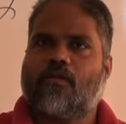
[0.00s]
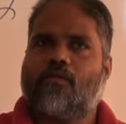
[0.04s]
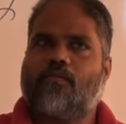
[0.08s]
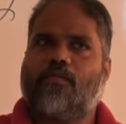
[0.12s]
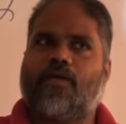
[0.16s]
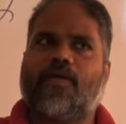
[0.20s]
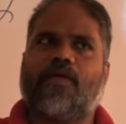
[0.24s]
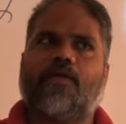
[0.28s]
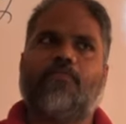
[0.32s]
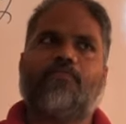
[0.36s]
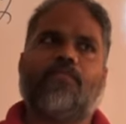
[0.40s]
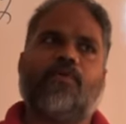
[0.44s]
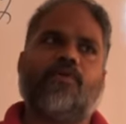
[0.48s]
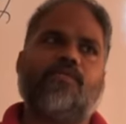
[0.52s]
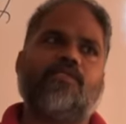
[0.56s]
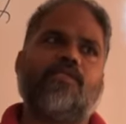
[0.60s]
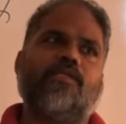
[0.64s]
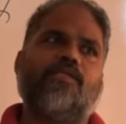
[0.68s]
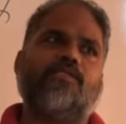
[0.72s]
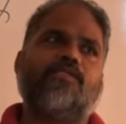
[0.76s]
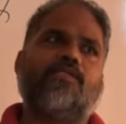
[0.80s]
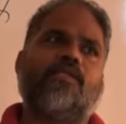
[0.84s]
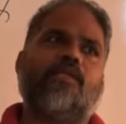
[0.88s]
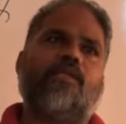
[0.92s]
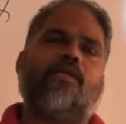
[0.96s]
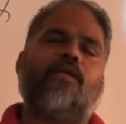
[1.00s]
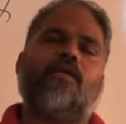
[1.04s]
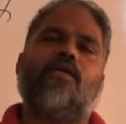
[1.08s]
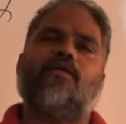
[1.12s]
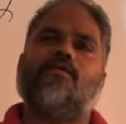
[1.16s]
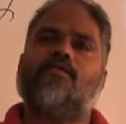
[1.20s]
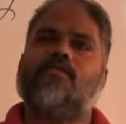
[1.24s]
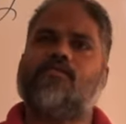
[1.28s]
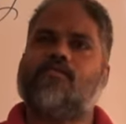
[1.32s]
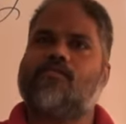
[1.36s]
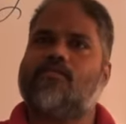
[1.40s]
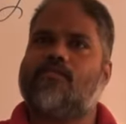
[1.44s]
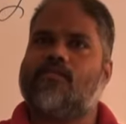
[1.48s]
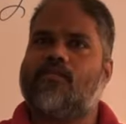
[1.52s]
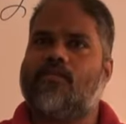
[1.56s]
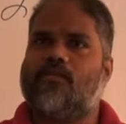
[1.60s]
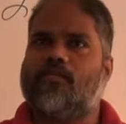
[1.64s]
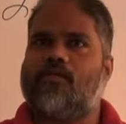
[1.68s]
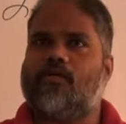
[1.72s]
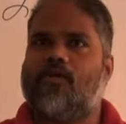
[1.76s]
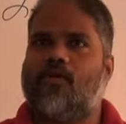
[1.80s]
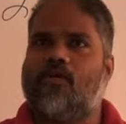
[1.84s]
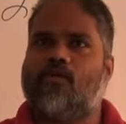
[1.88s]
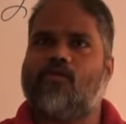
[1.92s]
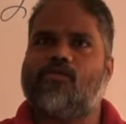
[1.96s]
but it possesses less
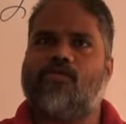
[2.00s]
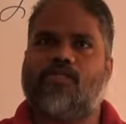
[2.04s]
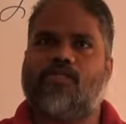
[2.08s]
or